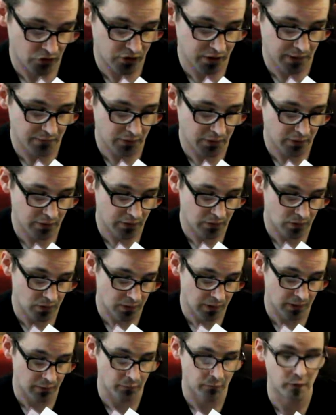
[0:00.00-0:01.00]

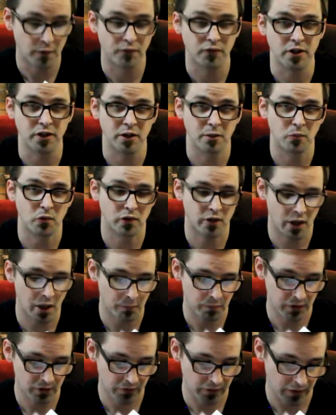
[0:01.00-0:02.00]
750 numbered
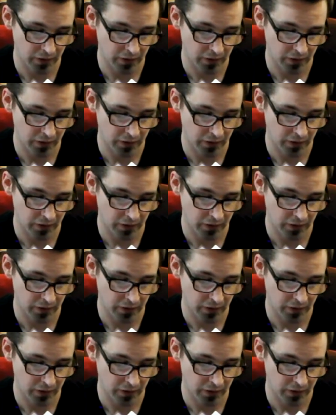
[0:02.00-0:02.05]
copies,